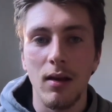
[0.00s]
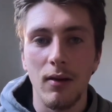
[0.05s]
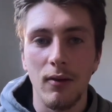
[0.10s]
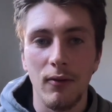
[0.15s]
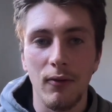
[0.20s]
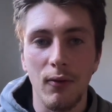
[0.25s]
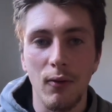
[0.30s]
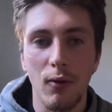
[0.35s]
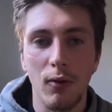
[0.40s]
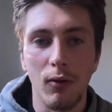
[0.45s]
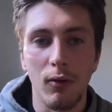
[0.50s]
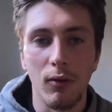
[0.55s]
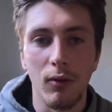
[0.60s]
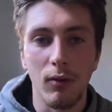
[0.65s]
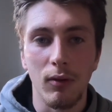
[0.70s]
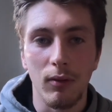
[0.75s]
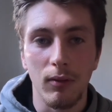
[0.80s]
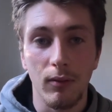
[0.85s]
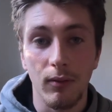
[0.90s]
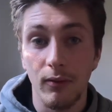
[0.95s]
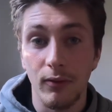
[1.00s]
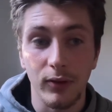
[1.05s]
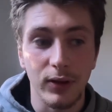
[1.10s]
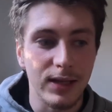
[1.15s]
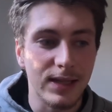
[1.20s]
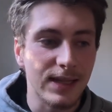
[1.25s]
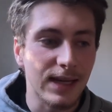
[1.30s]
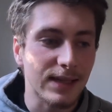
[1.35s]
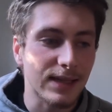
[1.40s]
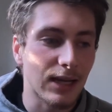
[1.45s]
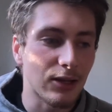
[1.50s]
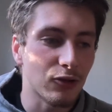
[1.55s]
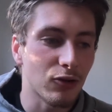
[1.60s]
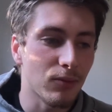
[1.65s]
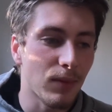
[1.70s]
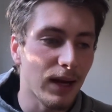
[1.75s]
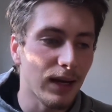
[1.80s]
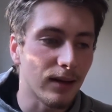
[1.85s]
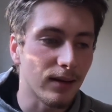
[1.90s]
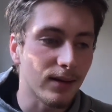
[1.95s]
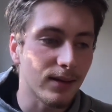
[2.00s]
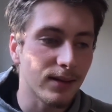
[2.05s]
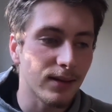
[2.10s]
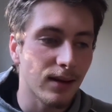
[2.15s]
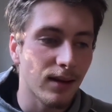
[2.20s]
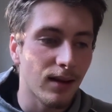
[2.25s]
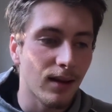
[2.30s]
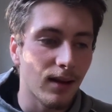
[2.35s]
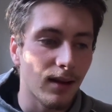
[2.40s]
for the 600 meters,